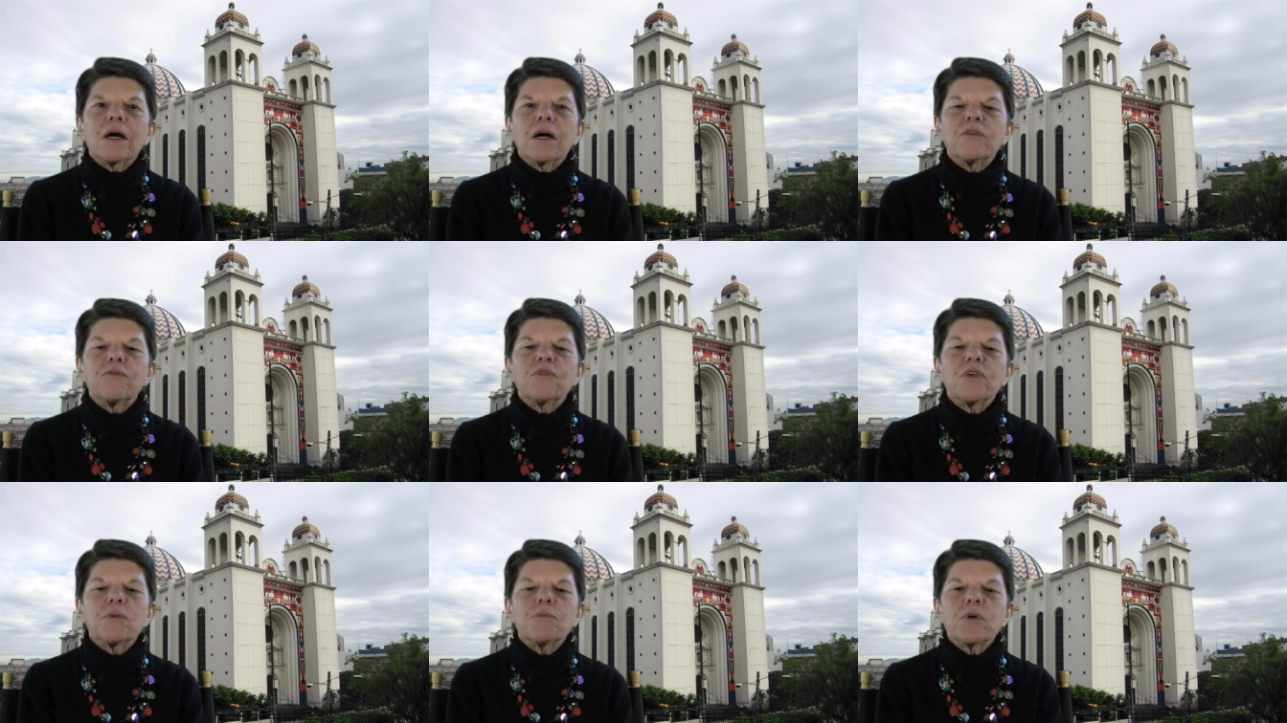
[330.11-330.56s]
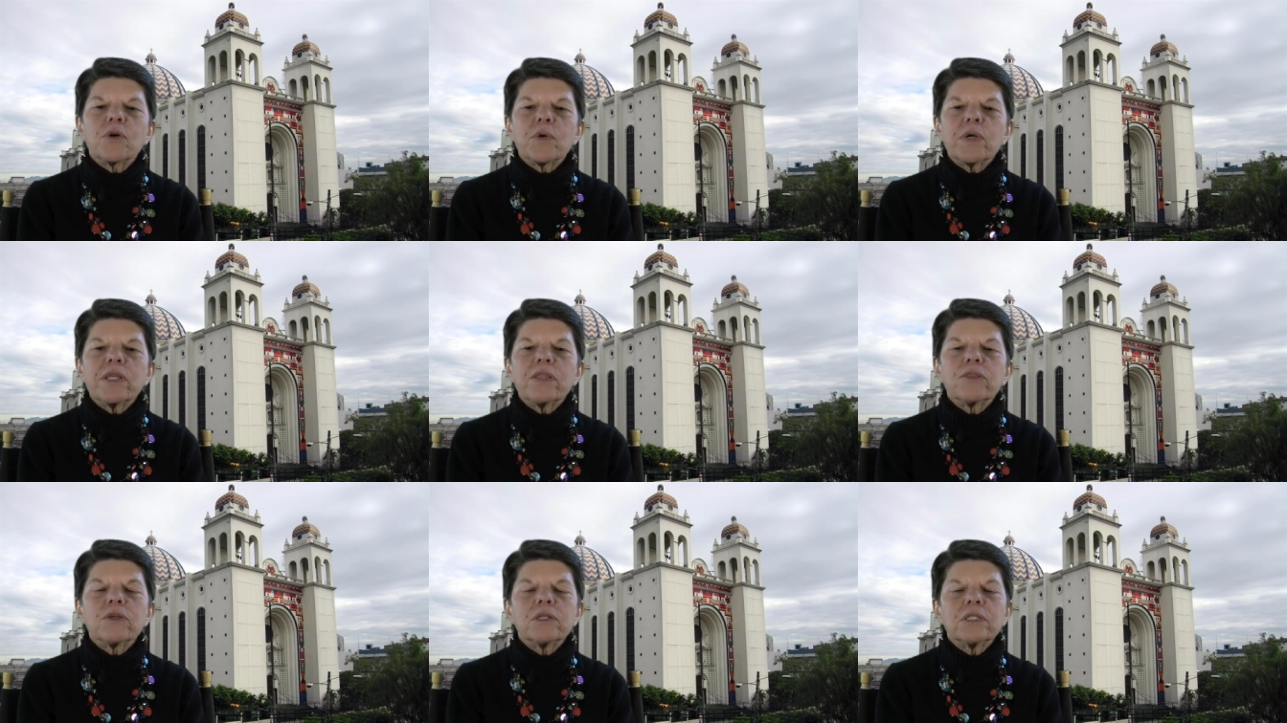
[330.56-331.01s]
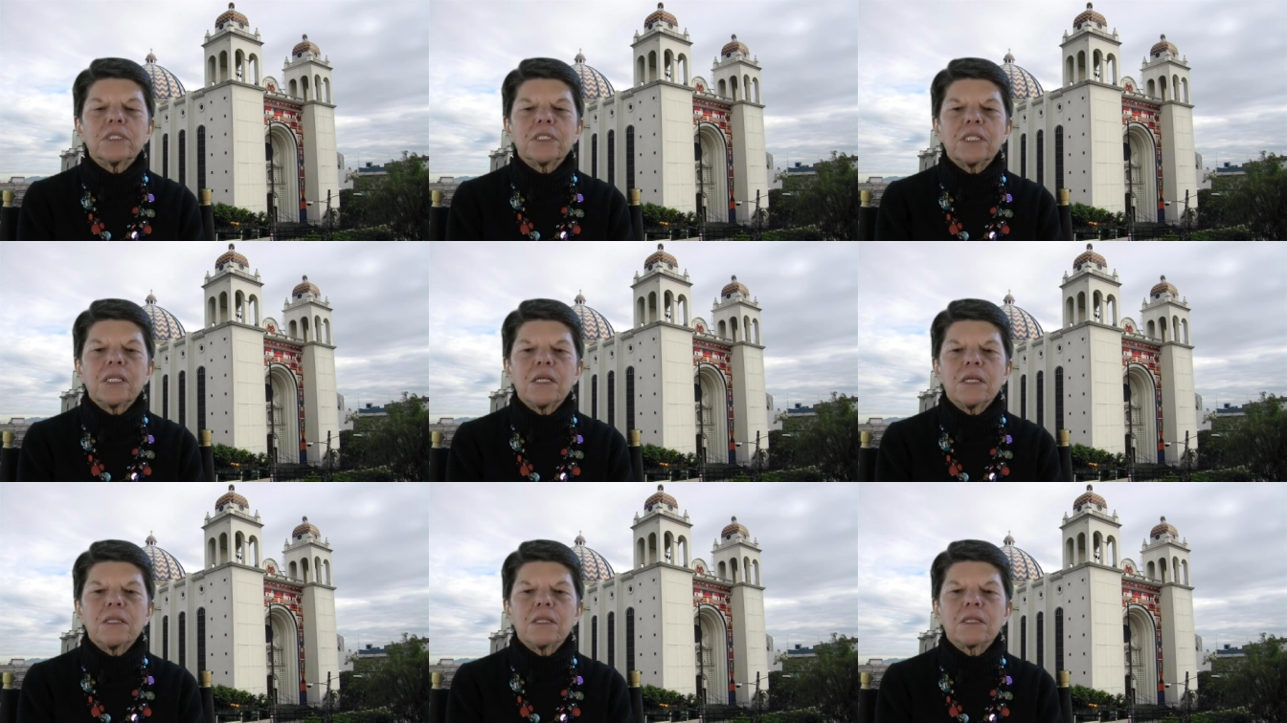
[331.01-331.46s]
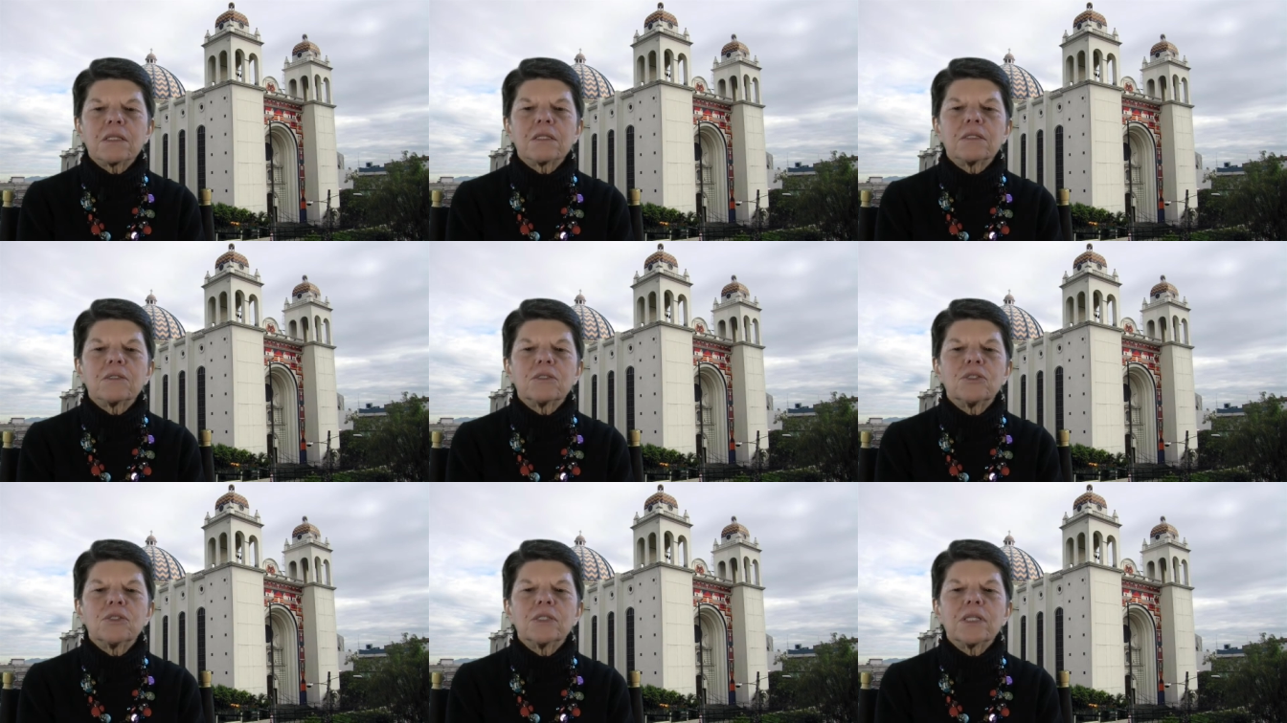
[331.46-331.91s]
On February 13,
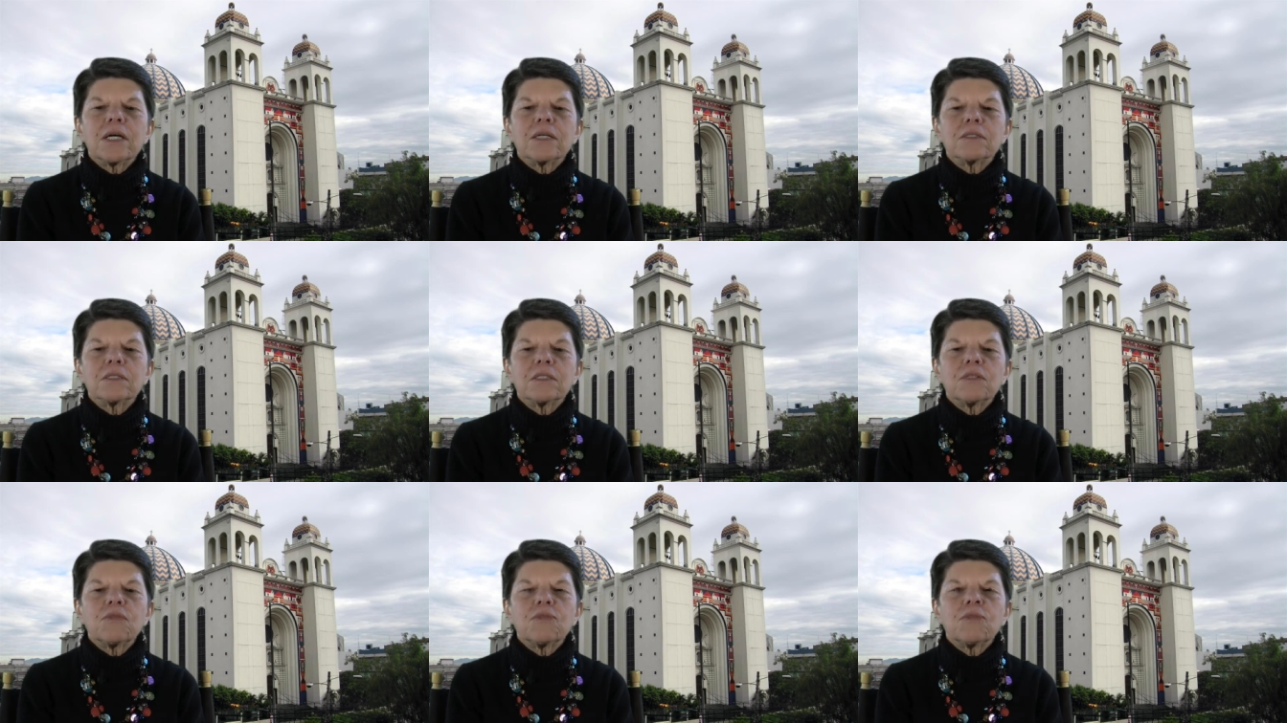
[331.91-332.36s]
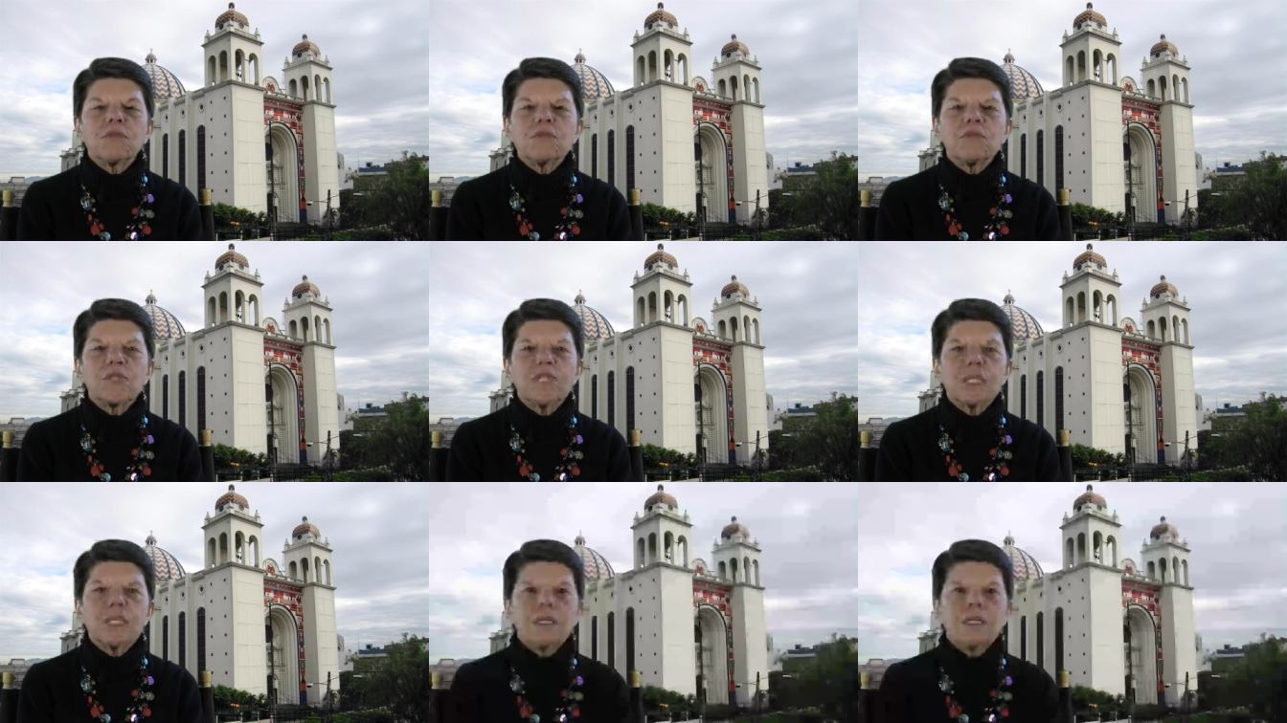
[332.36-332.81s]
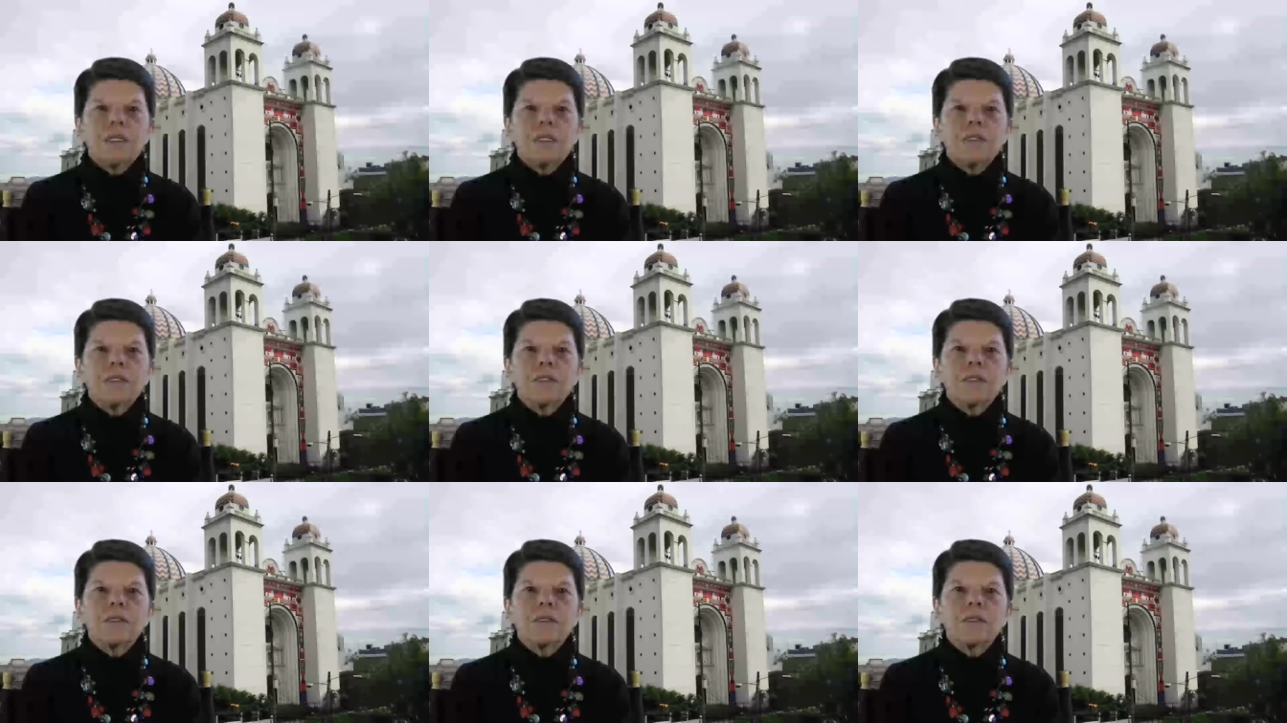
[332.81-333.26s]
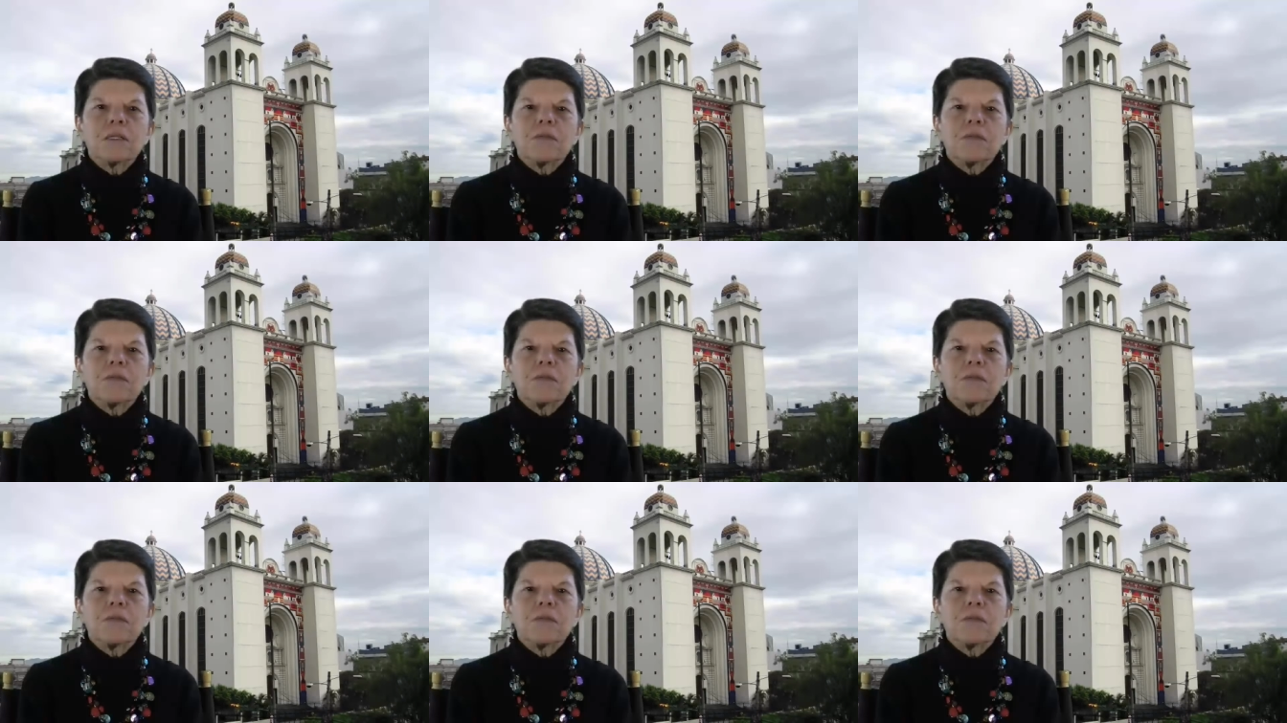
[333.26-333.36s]
2015,